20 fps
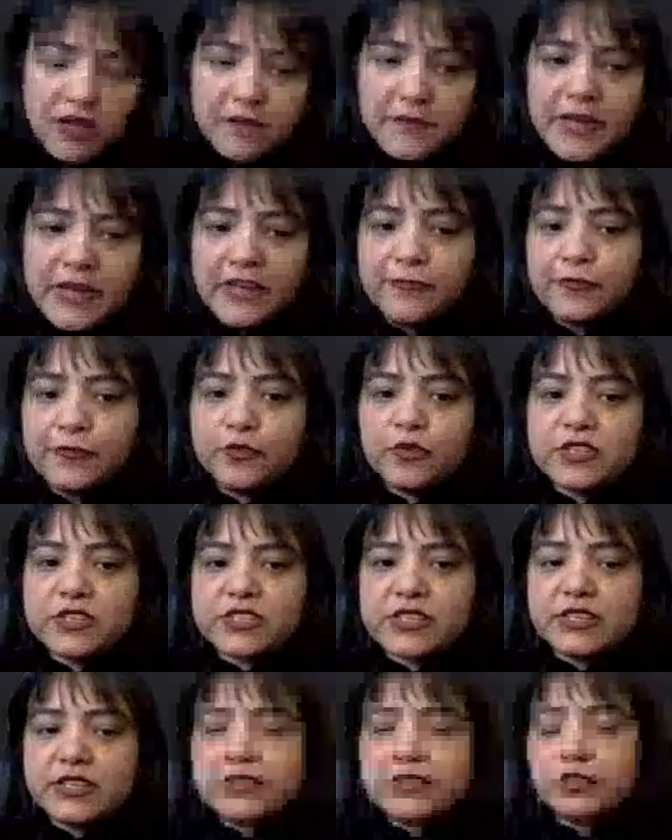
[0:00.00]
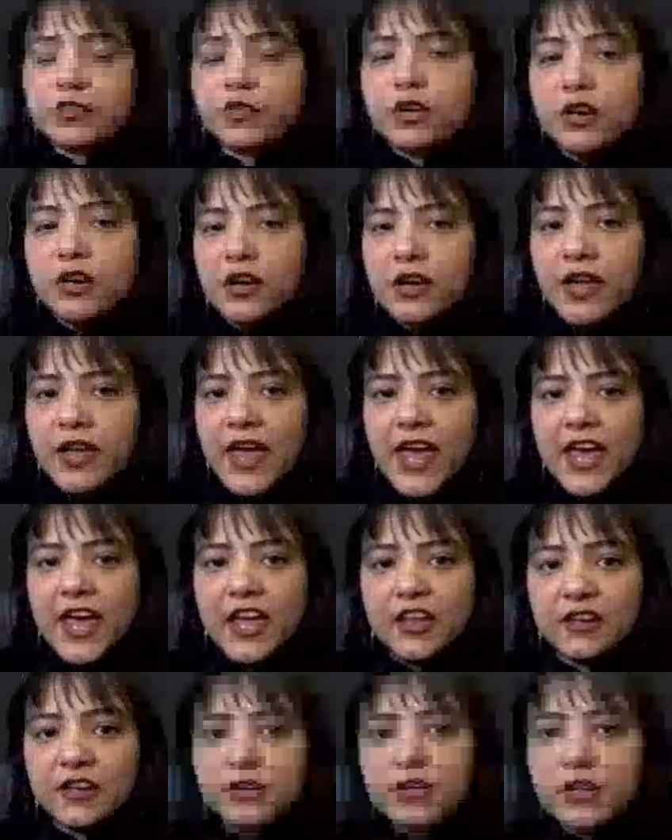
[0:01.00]
mellifluous ki, to her
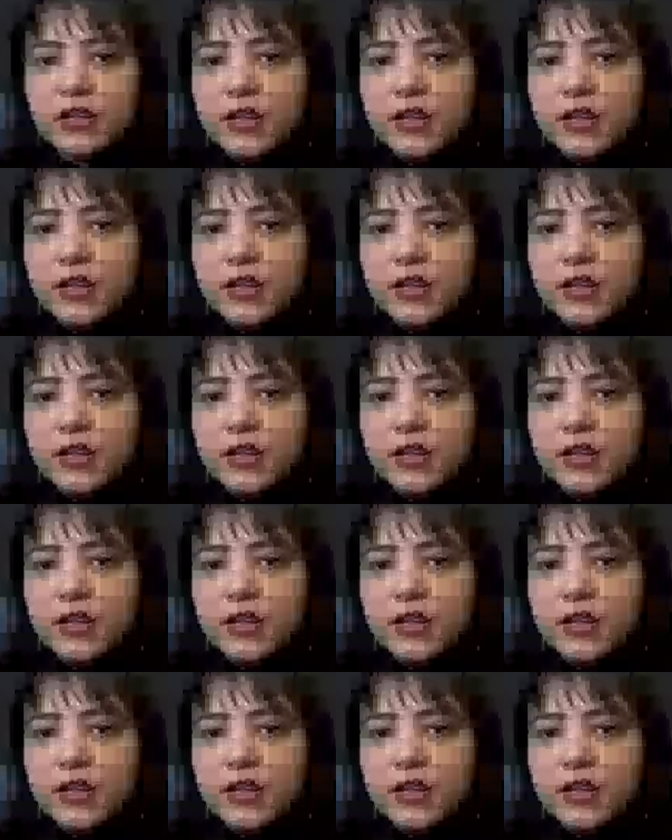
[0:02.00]
hair